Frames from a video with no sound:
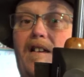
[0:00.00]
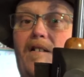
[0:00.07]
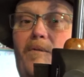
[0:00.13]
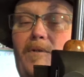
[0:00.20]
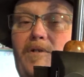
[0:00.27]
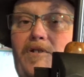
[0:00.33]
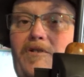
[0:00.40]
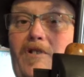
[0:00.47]

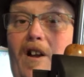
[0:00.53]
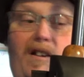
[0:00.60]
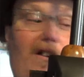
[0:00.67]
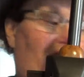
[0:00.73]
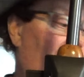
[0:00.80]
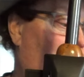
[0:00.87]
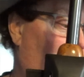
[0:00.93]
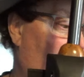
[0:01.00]
when you
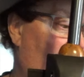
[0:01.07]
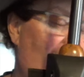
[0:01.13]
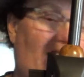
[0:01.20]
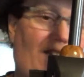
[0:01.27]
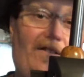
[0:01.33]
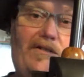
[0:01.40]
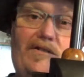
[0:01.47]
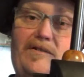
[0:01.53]
screw that
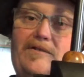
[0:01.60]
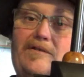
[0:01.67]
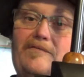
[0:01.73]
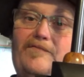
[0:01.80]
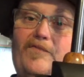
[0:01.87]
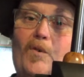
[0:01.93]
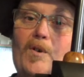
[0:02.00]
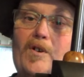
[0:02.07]
little
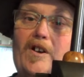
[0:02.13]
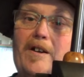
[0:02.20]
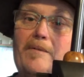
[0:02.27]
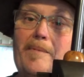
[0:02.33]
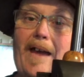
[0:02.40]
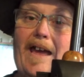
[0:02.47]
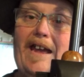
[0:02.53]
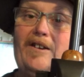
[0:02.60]
foregrip
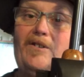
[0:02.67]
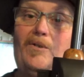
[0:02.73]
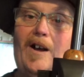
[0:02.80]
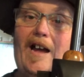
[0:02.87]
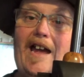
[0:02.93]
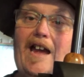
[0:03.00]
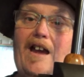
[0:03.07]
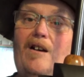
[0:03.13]
handle
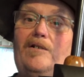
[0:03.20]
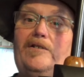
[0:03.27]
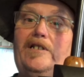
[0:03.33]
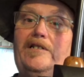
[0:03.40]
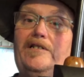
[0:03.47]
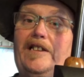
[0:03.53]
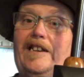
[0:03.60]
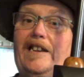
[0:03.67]
out,
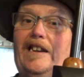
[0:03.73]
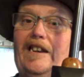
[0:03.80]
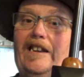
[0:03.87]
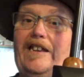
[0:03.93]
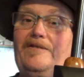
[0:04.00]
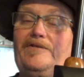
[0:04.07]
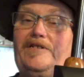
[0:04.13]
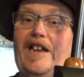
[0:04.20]
then it
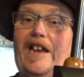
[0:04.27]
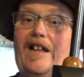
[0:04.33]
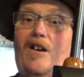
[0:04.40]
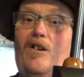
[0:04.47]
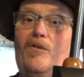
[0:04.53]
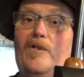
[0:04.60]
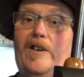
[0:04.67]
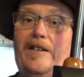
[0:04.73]
leaves that
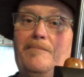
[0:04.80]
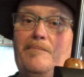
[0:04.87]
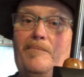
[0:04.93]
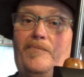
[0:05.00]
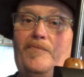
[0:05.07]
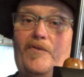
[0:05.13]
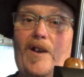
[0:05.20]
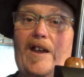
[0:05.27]
already
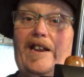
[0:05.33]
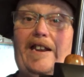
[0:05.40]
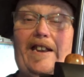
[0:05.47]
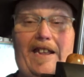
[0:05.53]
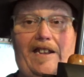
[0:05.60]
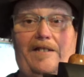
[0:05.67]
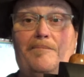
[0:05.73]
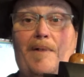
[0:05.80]
threaded
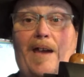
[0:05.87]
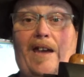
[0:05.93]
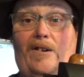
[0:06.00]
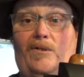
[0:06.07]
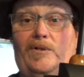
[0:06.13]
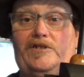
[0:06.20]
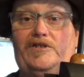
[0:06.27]
in metal.